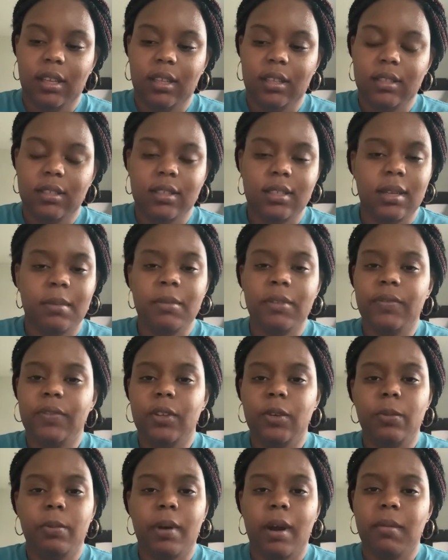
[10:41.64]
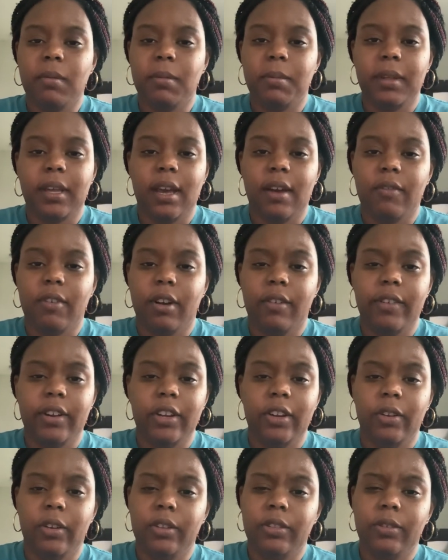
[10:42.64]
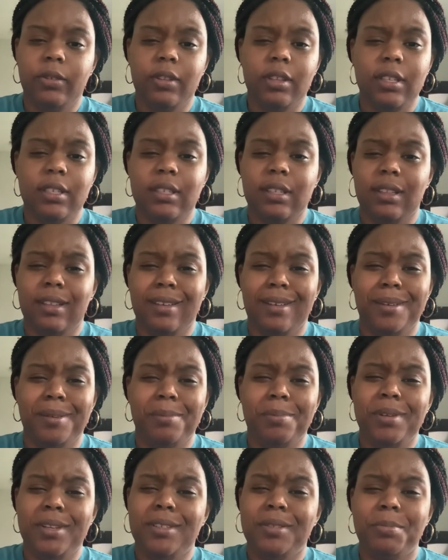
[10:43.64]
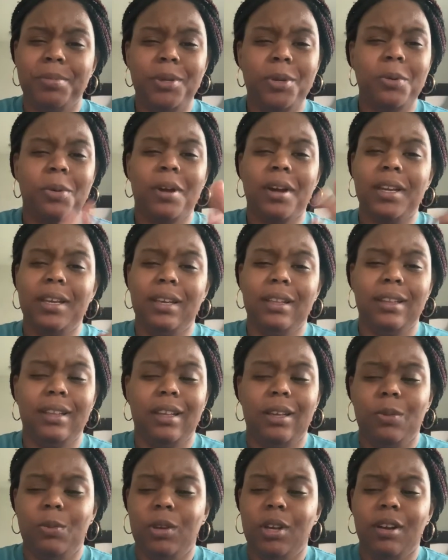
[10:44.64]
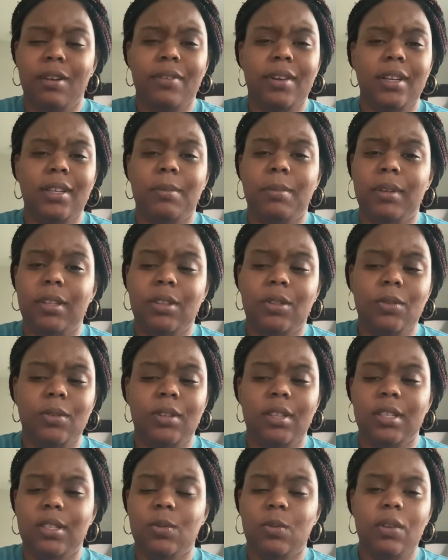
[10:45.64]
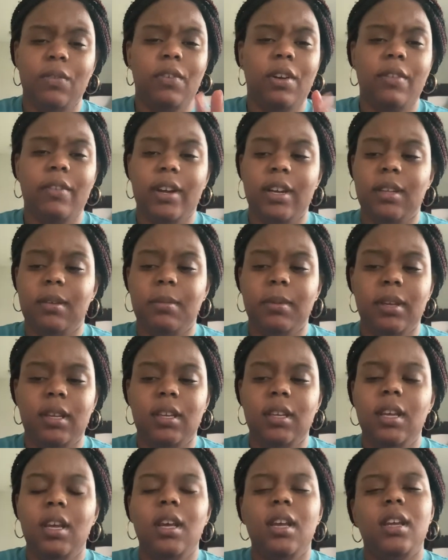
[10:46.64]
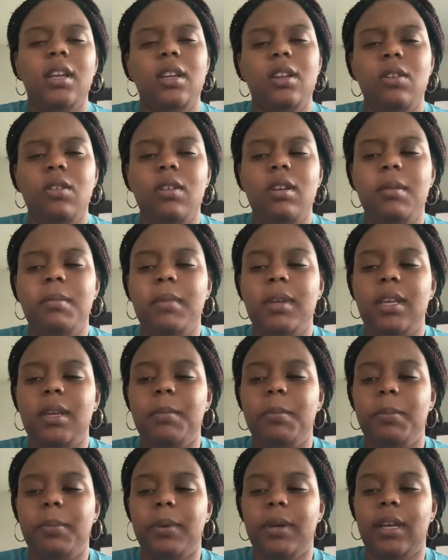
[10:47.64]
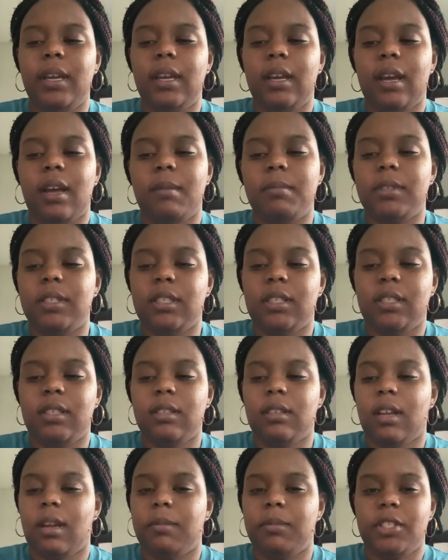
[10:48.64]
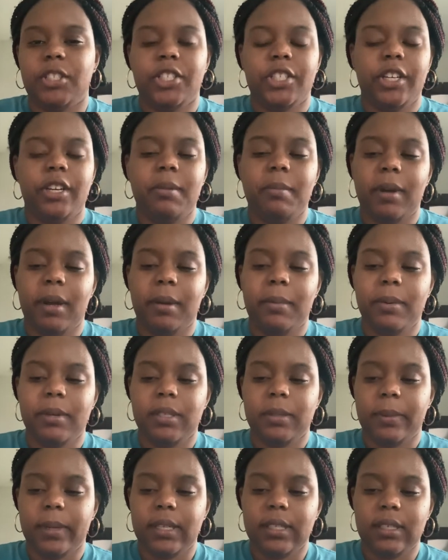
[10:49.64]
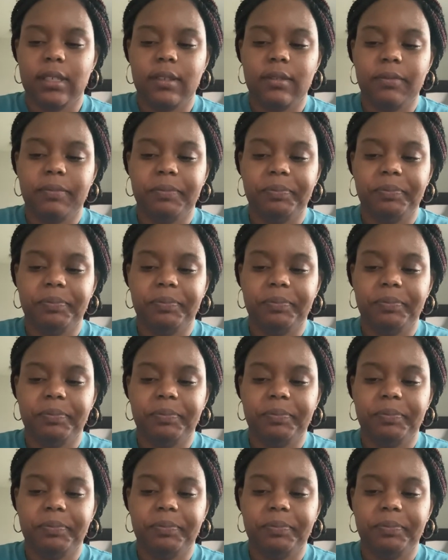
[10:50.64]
some of you probably have already gone through this and like, bitch, be quiet. Like we already been through this. We've already been, you know what I mean? But I'm just sharing my perspective.